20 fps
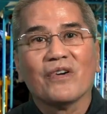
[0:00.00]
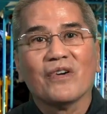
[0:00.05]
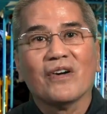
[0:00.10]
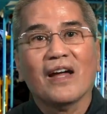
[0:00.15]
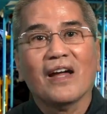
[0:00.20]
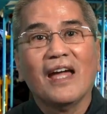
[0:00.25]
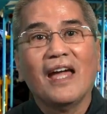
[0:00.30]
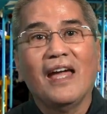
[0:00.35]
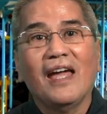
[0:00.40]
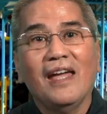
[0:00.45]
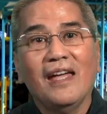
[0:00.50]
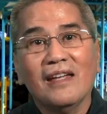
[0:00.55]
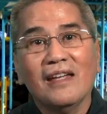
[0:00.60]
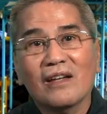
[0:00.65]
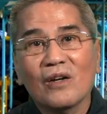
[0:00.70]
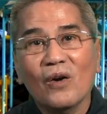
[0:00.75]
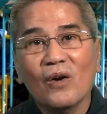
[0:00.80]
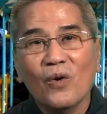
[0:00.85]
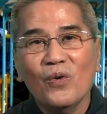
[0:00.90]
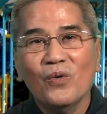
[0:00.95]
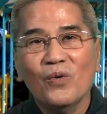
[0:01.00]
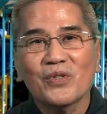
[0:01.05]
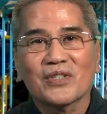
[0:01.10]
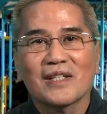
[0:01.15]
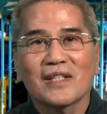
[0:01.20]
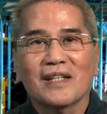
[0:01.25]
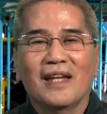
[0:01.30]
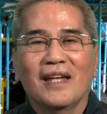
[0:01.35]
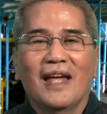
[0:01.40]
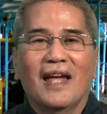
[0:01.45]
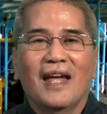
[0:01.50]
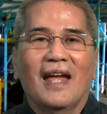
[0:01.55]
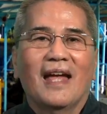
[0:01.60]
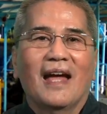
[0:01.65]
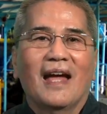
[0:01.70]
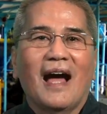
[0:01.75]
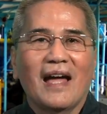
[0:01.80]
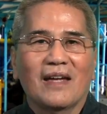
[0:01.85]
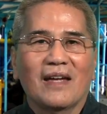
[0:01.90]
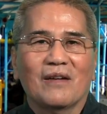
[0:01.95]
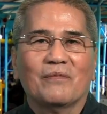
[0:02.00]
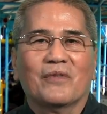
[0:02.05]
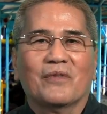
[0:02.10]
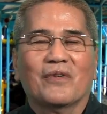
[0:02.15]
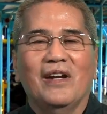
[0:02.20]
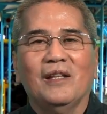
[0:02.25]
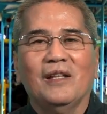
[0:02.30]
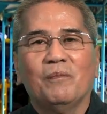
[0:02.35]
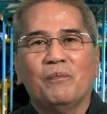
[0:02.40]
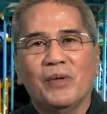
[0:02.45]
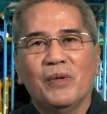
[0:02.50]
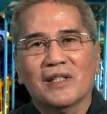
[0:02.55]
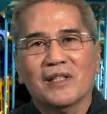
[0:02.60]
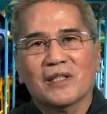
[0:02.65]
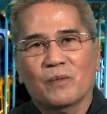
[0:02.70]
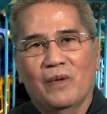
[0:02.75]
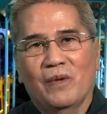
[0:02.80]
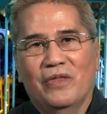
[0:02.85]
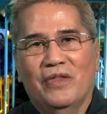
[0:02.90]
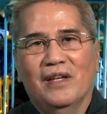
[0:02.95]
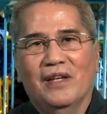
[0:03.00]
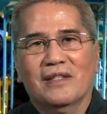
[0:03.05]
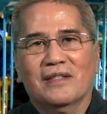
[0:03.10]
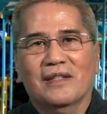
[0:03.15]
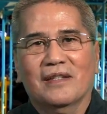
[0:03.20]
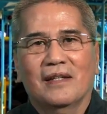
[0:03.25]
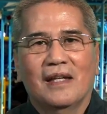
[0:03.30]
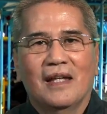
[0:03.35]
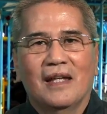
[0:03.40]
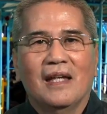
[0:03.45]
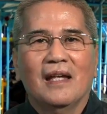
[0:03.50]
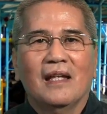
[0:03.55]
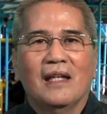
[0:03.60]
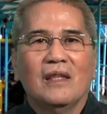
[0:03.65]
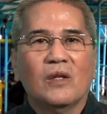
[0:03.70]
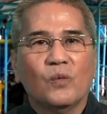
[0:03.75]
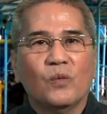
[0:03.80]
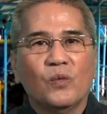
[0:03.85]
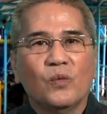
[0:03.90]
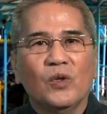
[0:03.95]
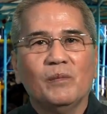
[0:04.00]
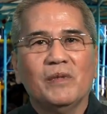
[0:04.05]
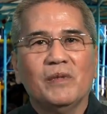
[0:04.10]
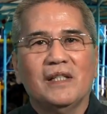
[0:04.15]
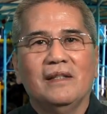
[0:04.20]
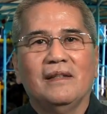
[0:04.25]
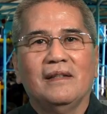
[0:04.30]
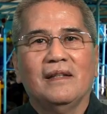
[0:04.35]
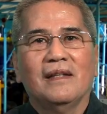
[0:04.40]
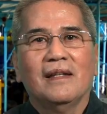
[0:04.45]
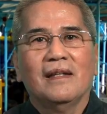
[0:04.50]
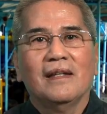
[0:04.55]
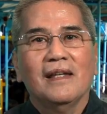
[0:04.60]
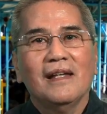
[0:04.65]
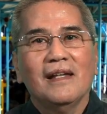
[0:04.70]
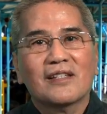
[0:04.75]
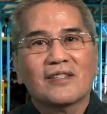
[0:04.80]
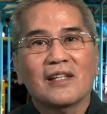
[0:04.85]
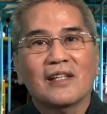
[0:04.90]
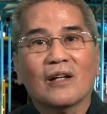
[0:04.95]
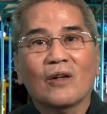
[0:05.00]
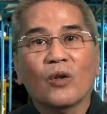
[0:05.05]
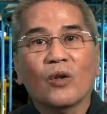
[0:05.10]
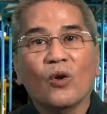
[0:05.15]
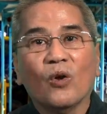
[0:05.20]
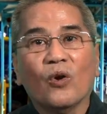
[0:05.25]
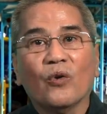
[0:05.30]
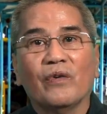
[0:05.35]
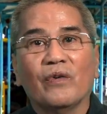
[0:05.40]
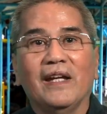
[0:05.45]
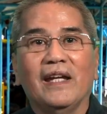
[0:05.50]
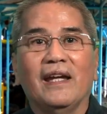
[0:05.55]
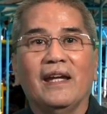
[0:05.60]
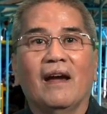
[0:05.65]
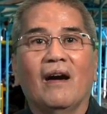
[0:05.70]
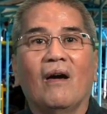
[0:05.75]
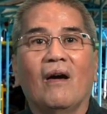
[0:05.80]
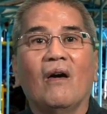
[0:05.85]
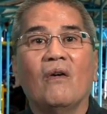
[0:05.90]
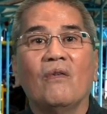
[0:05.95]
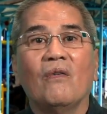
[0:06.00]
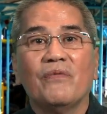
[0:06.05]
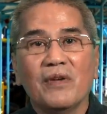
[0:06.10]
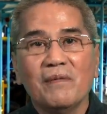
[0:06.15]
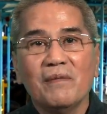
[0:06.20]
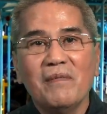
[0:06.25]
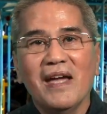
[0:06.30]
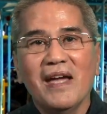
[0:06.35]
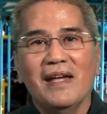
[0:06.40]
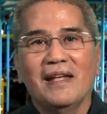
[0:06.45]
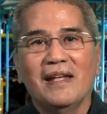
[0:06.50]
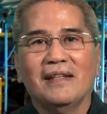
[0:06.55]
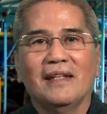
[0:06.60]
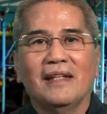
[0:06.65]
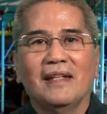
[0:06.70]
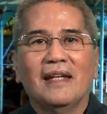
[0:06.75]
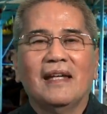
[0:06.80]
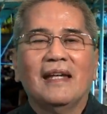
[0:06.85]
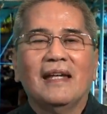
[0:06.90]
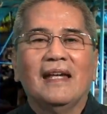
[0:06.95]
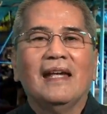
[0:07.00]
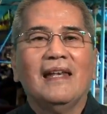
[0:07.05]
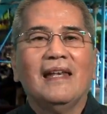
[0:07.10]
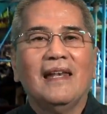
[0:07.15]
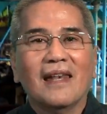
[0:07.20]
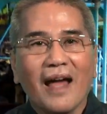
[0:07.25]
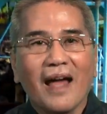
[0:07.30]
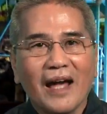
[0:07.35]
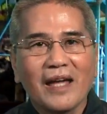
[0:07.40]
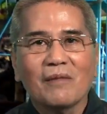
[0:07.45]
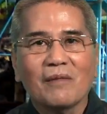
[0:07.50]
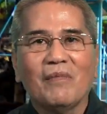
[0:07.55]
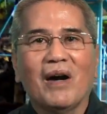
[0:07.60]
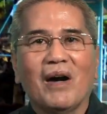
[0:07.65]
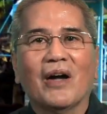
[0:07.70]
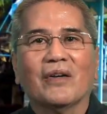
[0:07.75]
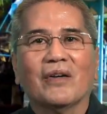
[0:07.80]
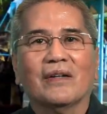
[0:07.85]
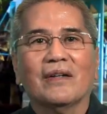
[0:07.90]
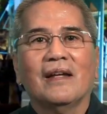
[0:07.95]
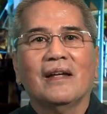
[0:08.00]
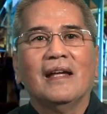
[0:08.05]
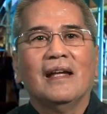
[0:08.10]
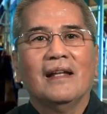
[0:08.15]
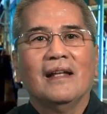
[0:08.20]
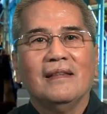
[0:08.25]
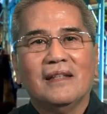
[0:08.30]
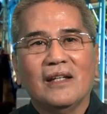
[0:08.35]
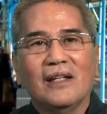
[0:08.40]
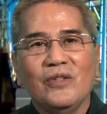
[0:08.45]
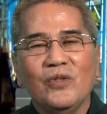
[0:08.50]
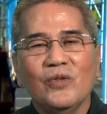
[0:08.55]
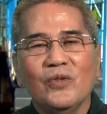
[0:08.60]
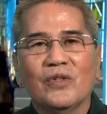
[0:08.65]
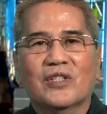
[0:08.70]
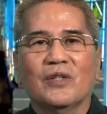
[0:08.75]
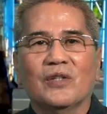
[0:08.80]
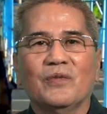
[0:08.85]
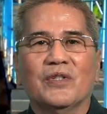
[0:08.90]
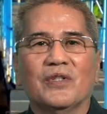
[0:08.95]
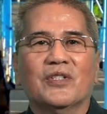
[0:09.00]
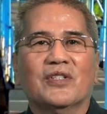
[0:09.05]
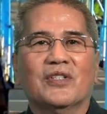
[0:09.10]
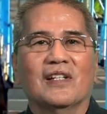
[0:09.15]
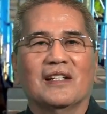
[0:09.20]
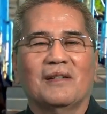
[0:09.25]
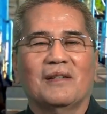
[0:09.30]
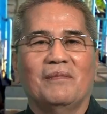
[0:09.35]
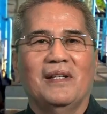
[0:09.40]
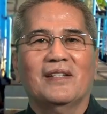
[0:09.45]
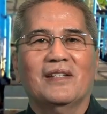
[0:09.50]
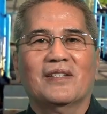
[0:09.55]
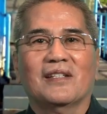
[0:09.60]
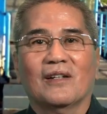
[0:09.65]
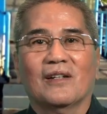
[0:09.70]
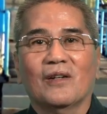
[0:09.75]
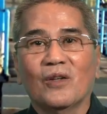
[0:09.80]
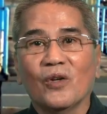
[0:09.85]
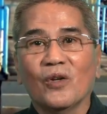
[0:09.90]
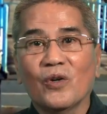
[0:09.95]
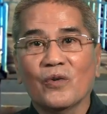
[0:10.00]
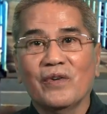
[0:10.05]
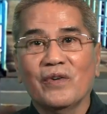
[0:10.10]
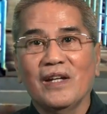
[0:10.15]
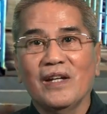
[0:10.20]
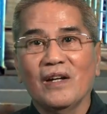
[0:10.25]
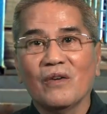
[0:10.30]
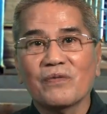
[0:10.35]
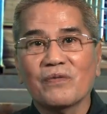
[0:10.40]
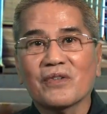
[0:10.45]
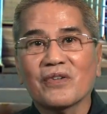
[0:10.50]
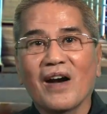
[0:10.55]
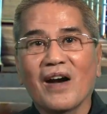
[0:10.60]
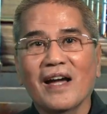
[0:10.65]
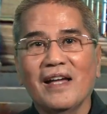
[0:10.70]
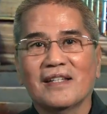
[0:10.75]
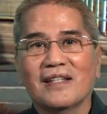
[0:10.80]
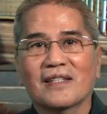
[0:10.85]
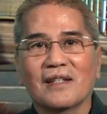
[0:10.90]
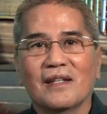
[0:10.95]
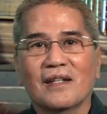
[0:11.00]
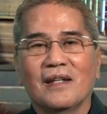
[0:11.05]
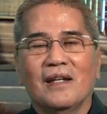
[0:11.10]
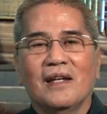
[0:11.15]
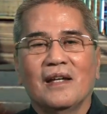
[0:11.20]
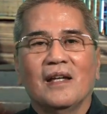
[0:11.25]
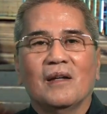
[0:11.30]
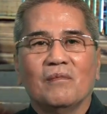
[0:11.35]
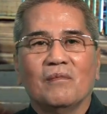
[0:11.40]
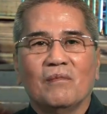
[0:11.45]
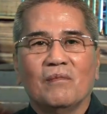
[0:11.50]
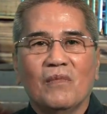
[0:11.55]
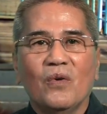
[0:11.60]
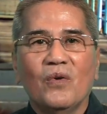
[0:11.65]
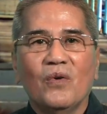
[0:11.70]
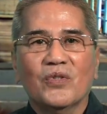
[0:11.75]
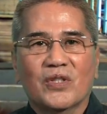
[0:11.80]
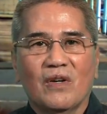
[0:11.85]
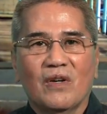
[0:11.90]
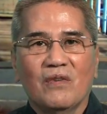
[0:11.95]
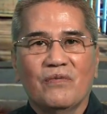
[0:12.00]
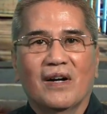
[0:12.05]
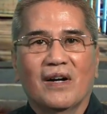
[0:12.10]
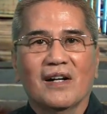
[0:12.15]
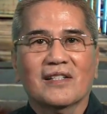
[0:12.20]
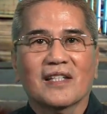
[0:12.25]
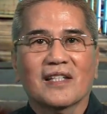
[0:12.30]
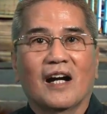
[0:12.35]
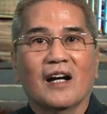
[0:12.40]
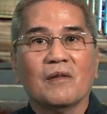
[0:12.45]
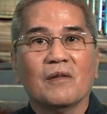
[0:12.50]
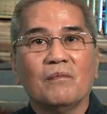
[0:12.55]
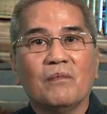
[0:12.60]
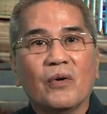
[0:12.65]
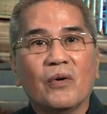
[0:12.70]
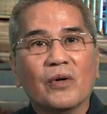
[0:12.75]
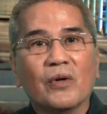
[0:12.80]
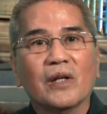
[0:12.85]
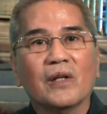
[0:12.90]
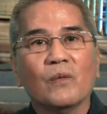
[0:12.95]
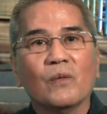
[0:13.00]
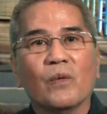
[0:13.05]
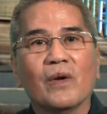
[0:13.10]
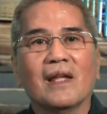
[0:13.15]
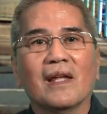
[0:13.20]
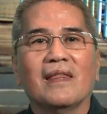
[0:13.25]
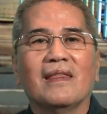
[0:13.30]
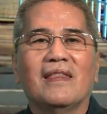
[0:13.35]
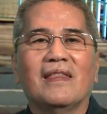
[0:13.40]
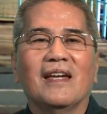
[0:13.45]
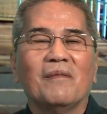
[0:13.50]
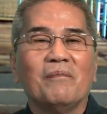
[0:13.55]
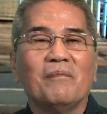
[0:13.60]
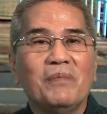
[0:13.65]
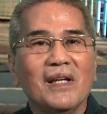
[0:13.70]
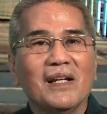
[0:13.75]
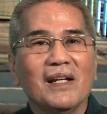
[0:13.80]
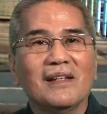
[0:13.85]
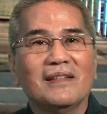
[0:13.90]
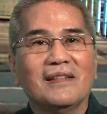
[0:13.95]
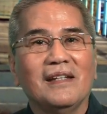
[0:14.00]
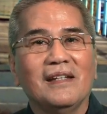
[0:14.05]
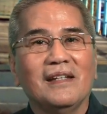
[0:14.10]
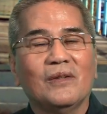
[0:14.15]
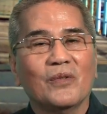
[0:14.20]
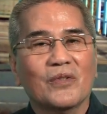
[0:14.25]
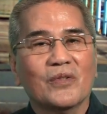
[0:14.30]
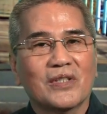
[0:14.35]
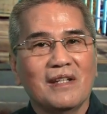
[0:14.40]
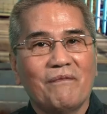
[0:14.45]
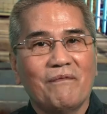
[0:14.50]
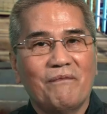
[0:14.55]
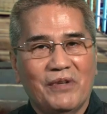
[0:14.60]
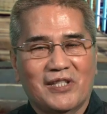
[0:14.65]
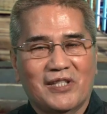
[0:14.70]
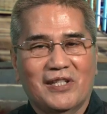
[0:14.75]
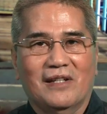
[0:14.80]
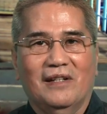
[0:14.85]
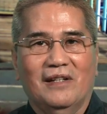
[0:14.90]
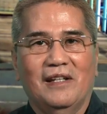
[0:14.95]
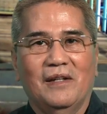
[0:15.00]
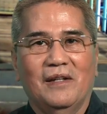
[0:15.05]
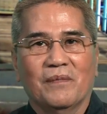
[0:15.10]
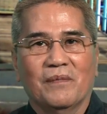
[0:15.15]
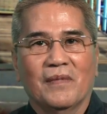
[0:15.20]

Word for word: he goes. I have great peace with this. The woman is the glory of the man. In like manner, the New Jerusalem is the glory of Christ. Most of us are born with the ability to see physically.